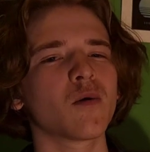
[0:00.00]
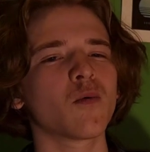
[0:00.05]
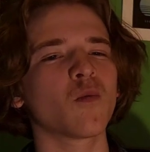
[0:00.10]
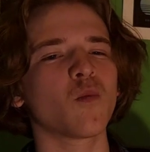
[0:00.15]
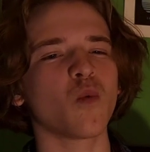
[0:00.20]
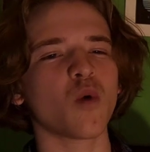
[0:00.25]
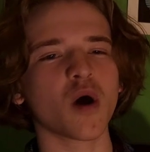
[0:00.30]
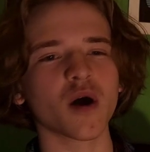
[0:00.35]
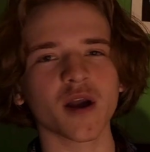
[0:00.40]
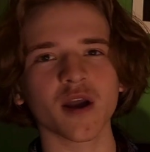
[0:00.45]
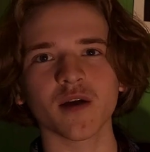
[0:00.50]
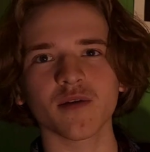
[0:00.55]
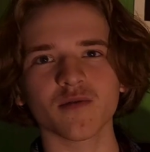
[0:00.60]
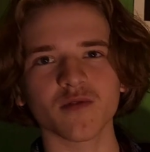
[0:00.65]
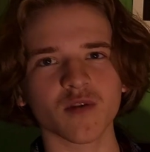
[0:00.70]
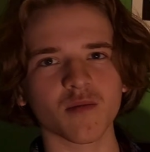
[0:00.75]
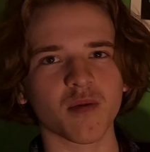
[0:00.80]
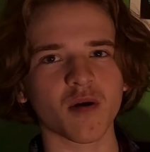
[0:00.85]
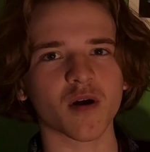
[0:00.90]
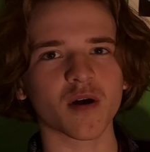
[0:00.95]
walking
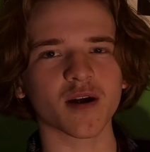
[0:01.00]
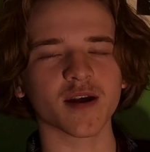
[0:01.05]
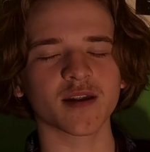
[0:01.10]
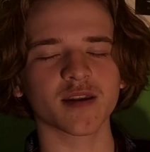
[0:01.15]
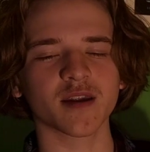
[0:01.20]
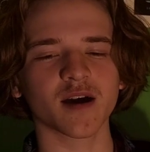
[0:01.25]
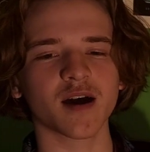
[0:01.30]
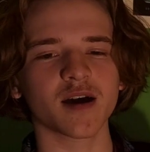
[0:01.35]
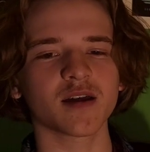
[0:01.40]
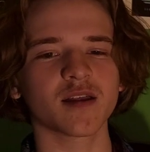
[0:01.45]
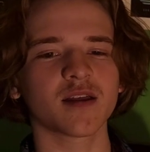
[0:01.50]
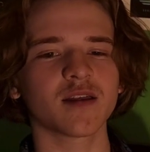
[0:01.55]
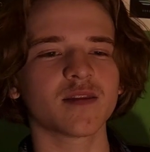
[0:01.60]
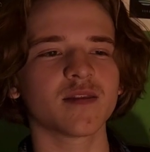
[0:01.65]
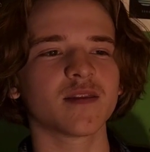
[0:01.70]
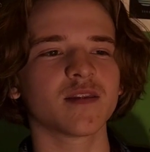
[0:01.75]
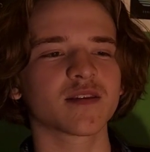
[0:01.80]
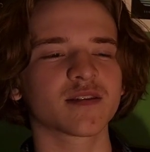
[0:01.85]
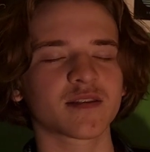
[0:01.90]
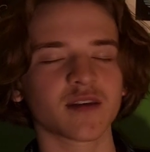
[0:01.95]
through the park at night
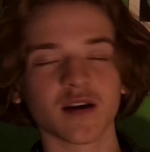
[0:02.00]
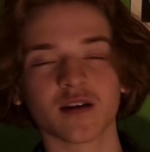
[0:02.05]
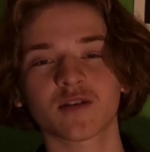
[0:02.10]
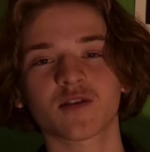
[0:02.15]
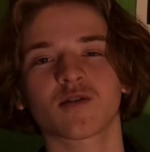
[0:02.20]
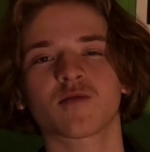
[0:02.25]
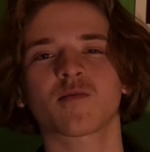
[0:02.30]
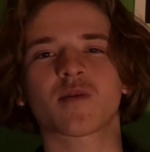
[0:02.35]
in the sector